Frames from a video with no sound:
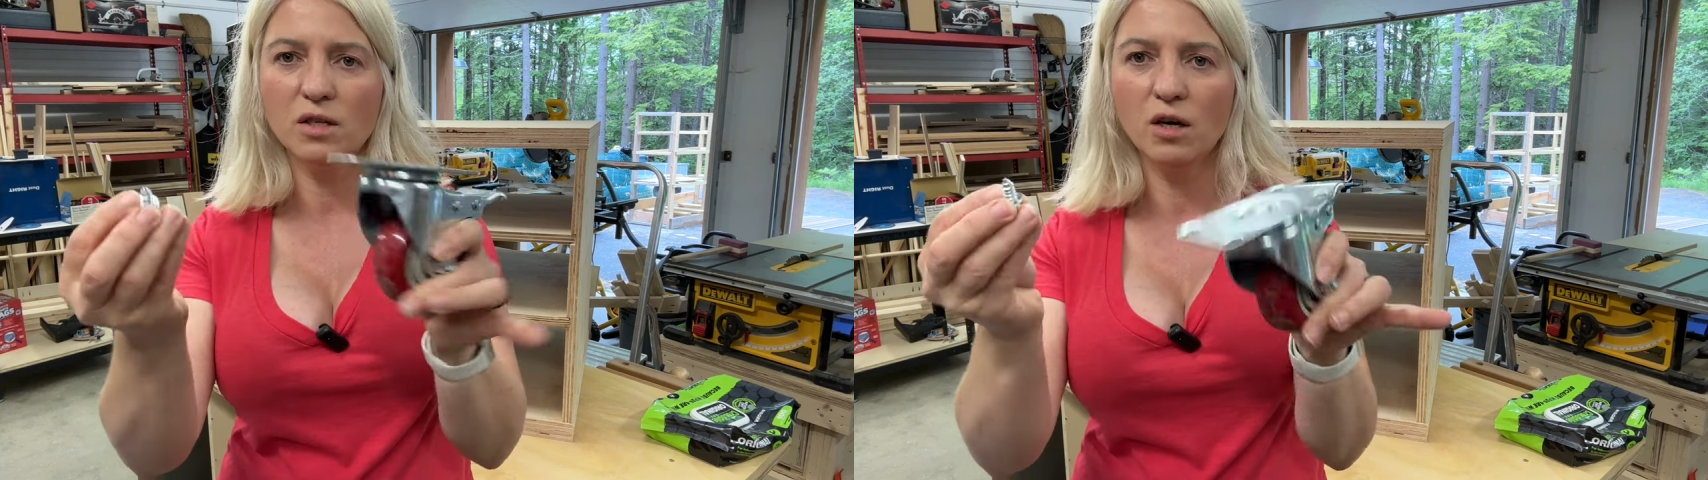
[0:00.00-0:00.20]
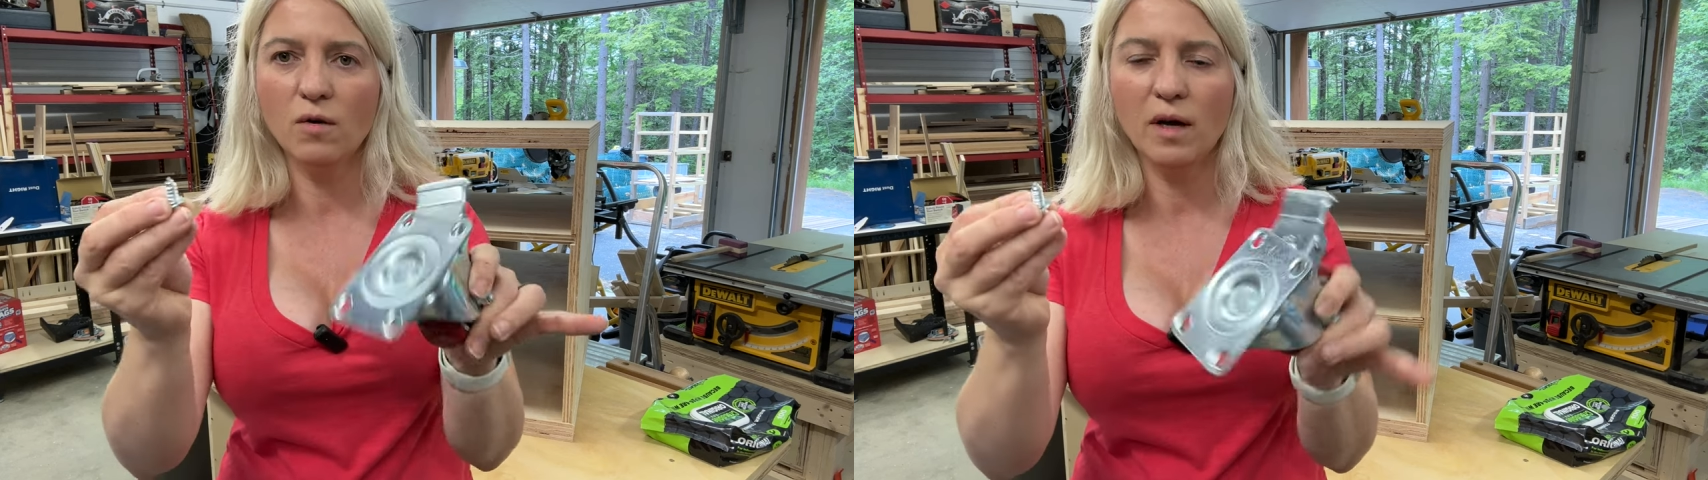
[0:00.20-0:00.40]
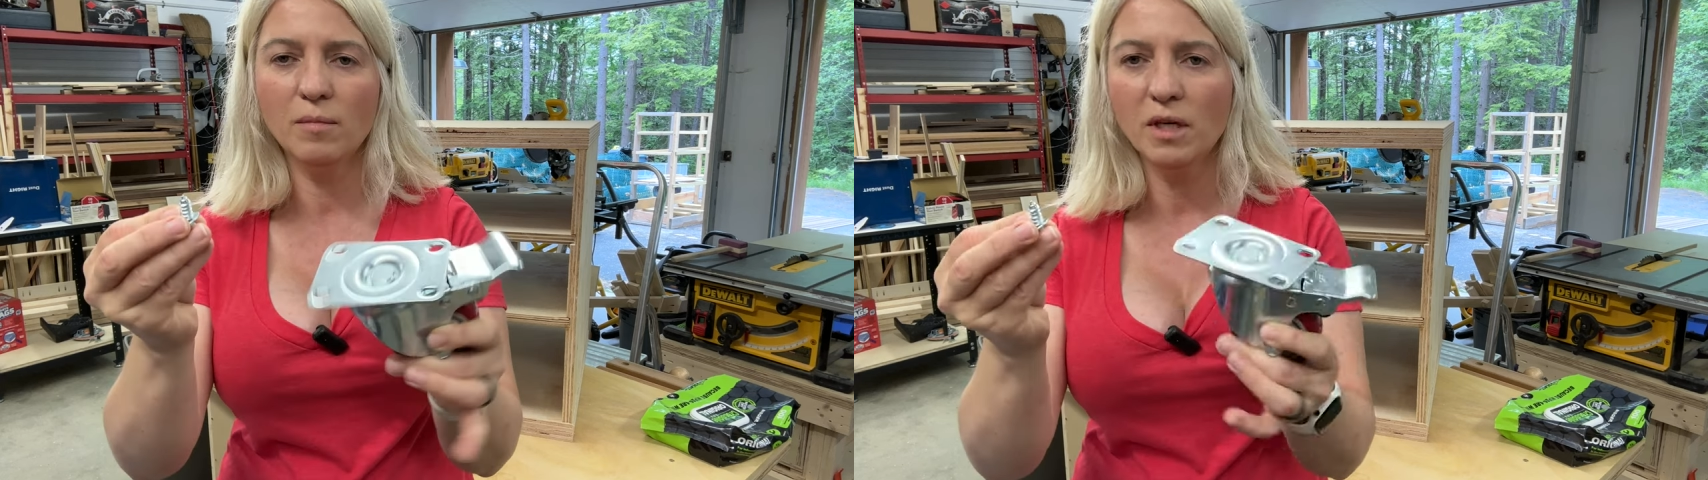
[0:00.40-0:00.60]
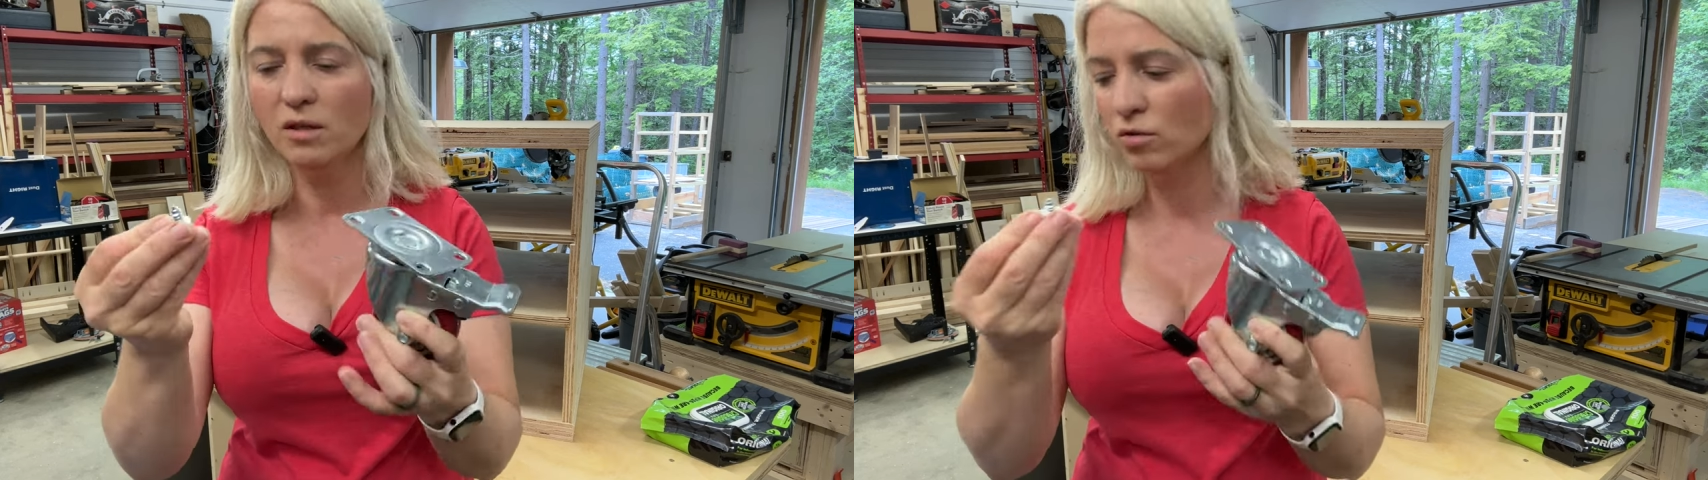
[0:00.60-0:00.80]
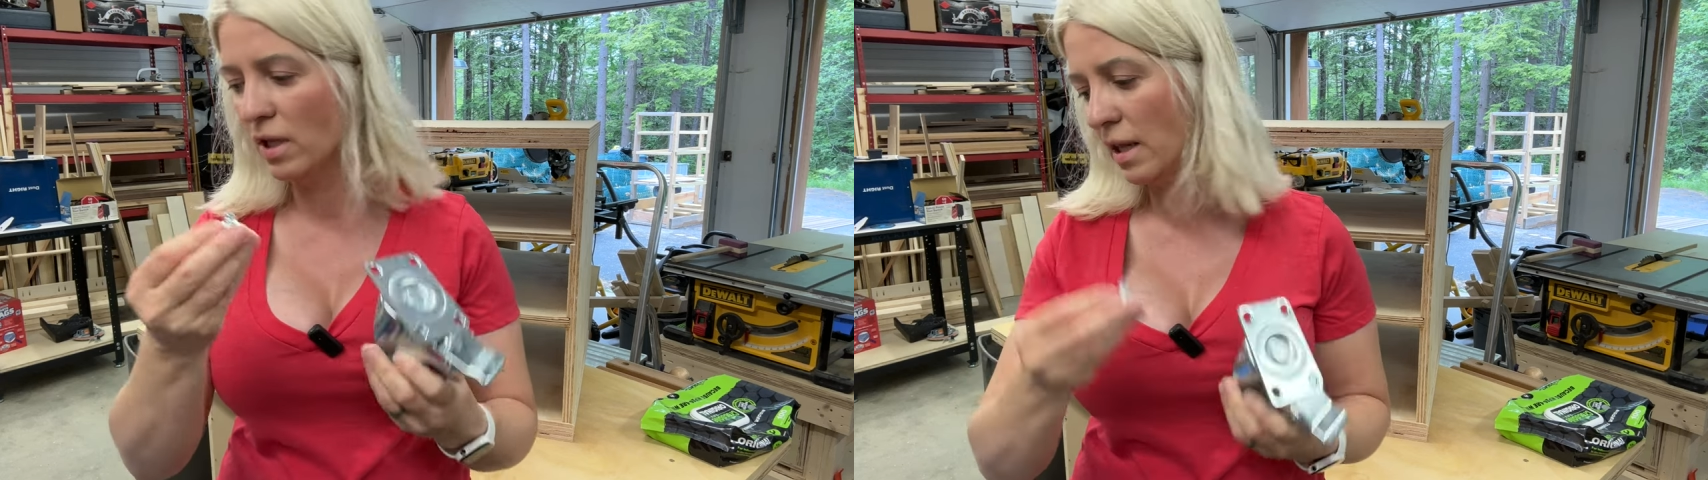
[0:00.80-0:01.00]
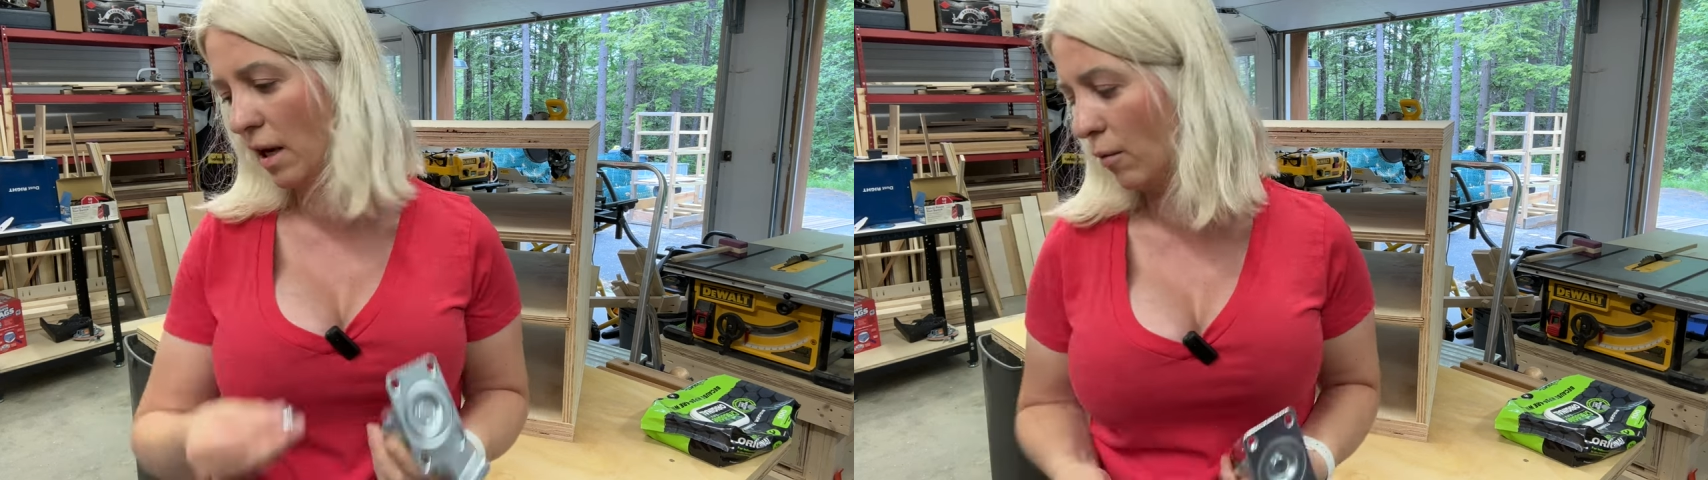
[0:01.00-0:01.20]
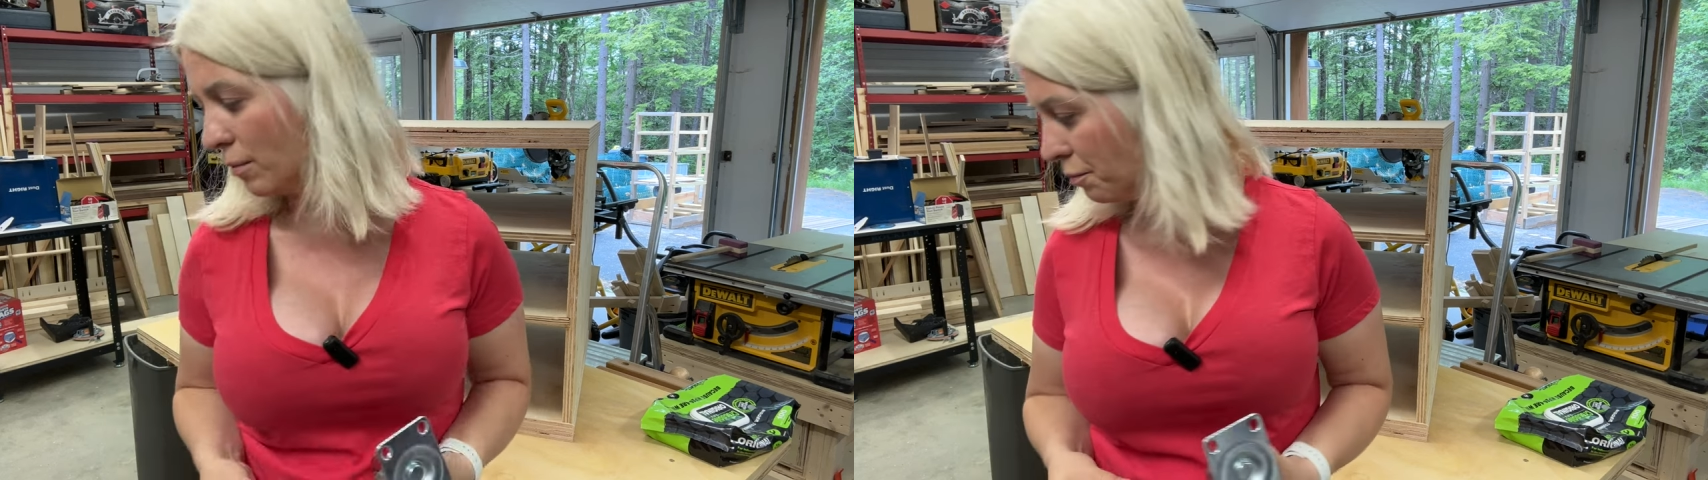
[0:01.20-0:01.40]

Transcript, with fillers: go. I'm gonna do that now.